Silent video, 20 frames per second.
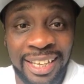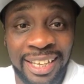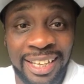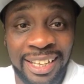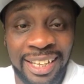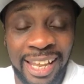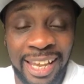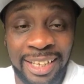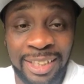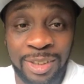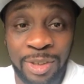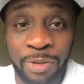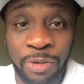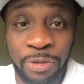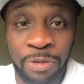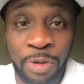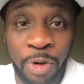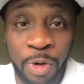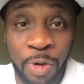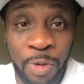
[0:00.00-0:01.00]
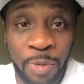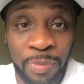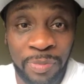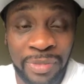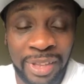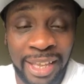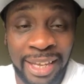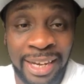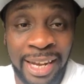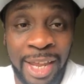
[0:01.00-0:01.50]
Like the phone,
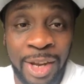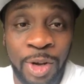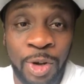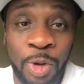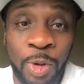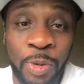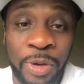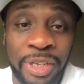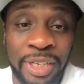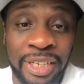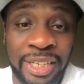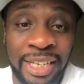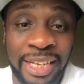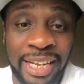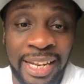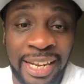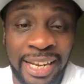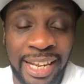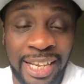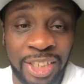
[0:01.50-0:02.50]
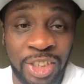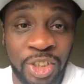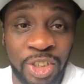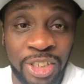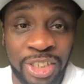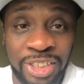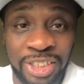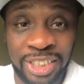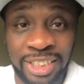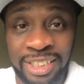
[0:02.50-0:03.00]
and I knew it, and I should
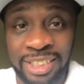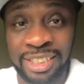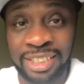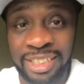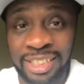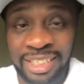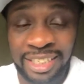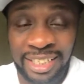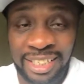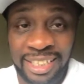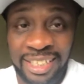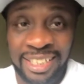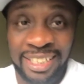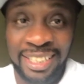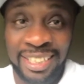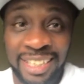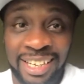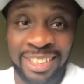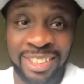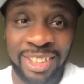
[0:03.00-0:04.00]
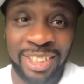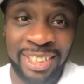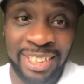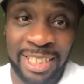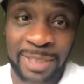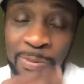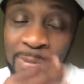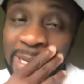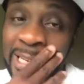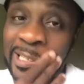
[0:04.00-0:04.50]
have just
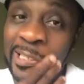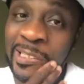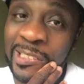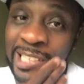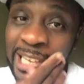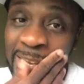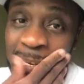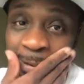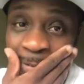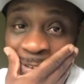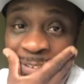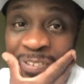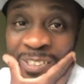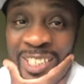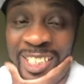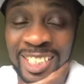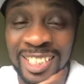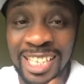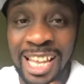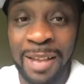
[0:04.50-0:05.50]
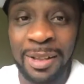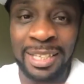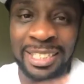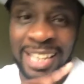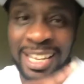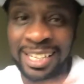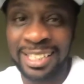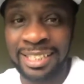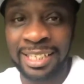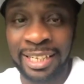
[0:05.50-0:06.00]
pressed save. I should have stopped because
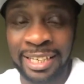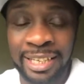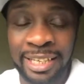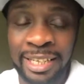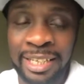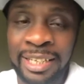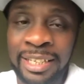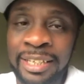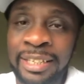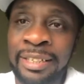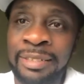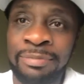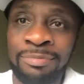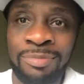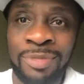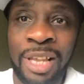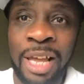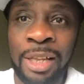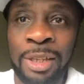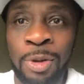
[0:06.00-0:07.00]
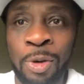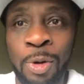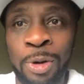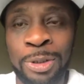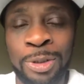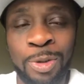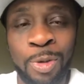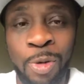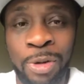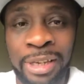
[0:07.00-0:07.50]
I did it. I
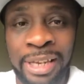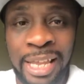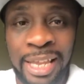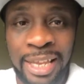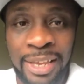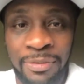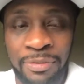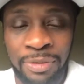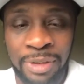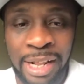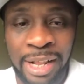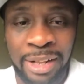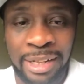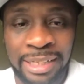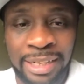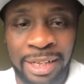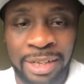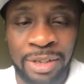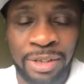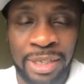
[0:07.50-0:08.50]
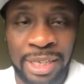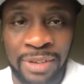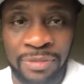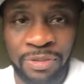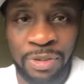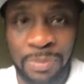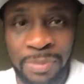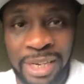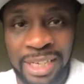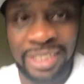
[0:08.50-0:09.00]
lost all of that good
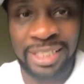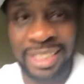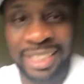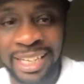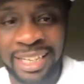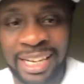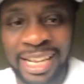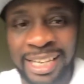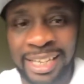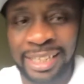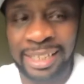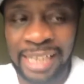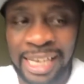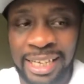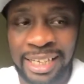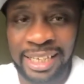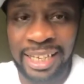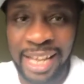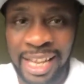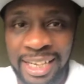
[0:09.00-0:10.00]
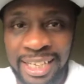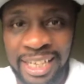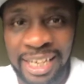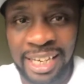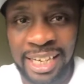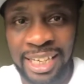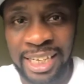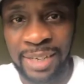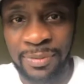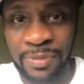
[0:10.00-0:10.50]
information, and I
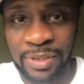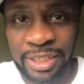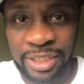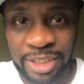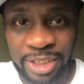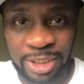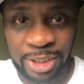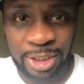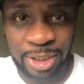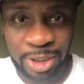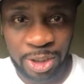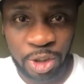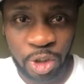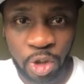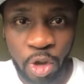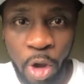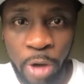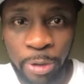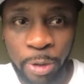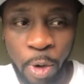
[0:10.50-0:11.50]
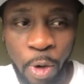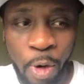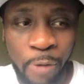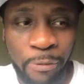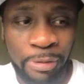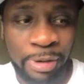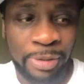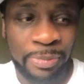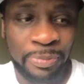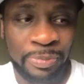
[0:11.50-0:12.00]
can't even start
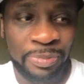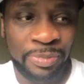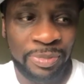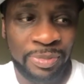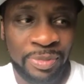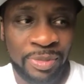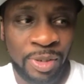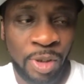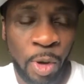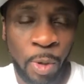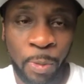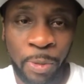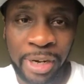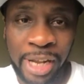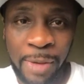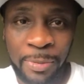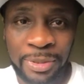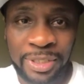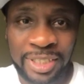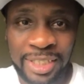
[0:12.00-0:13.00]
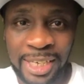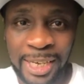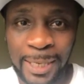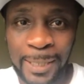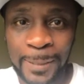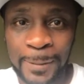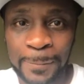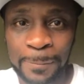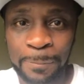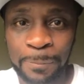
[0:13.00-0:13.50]
over on what I was
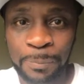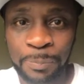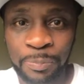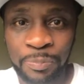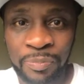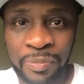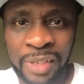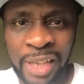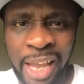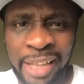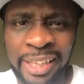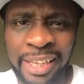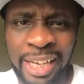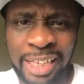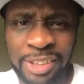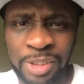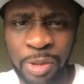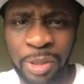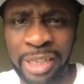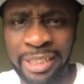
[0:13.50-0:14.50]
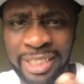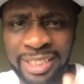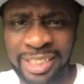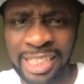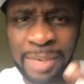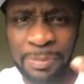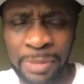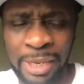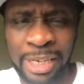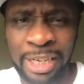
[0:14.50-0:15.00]
saying. I think I still got the
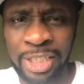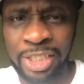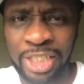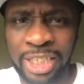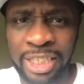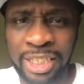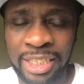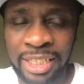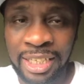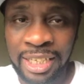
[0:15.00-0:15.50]
same energy.